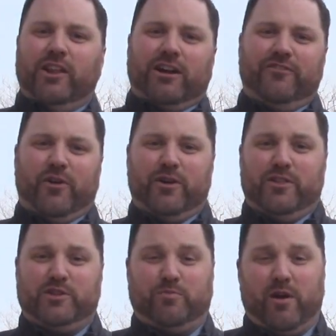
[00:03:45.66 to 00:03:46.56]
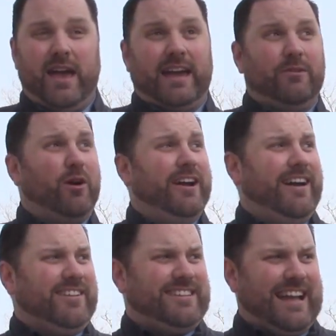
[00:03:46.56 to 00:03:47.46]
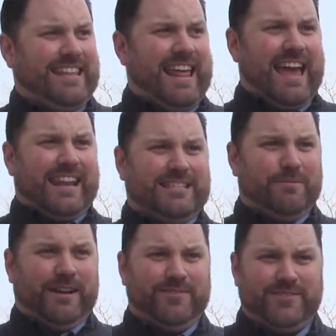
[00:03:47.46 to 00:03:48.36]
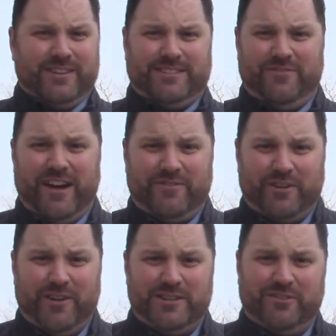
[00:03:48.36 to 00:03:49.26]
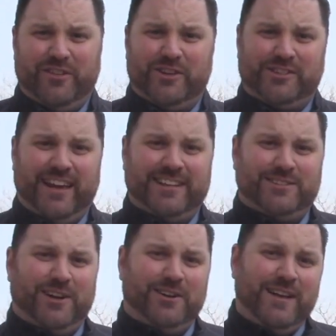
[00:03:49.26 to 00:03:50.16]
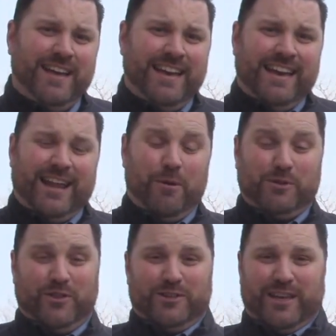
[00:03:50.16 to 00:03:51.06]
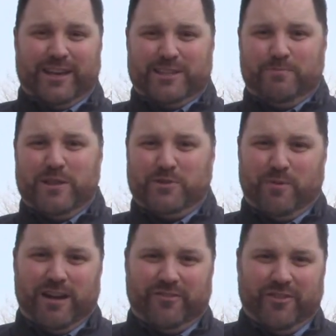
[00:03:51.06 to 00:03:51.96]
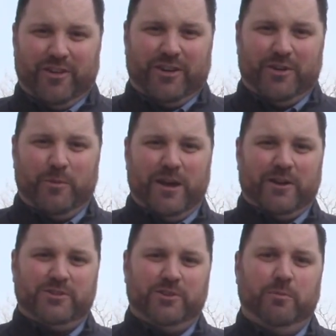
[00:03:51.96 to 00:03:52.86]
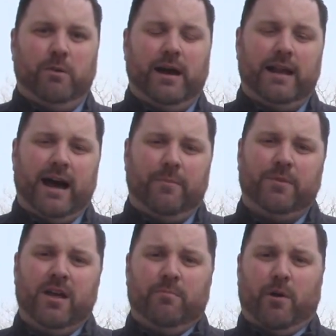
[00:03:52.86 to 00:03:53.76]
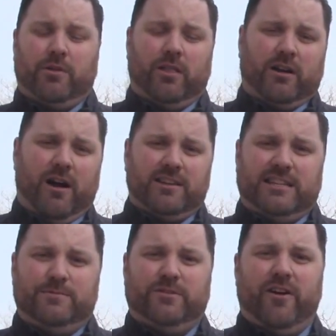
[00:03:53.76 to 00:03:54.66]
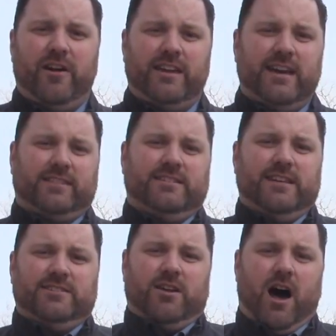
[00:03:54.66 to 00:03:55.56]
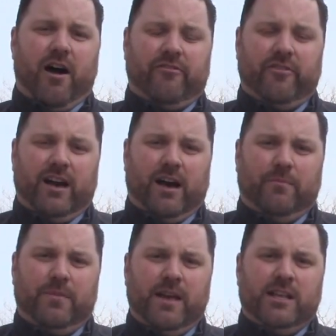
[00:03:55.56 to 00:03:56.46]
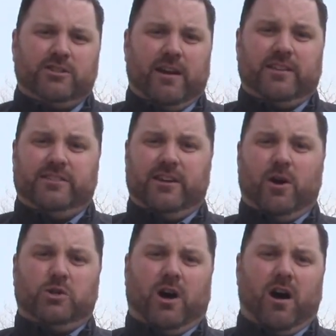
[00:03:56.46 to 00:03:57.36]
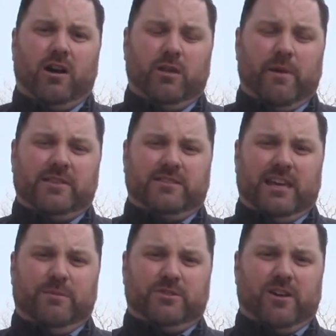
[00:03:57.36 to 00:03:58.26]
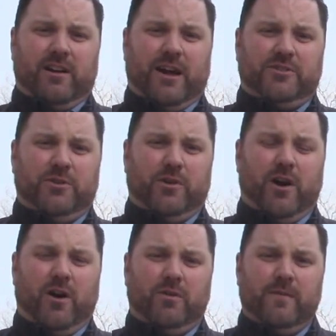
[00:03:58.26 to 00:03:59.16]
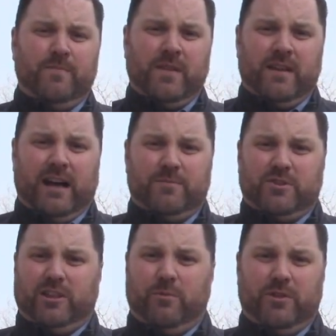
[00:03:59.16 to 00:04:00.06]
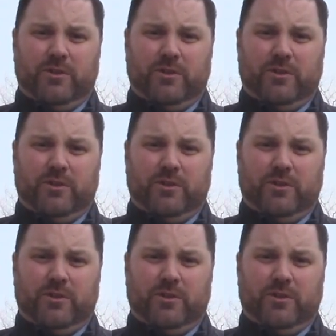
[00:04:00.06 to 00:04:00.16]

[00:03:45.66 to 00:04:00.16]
looking forward to the spring, and we're here outside today and it's about 65 degrees it feels like, so it almost feels like it's been spring for a good week or two. But both our lacrosse teams have already kicked the season off. It's great to see Coach Hart and the men's team starting out 2-0. Certainly when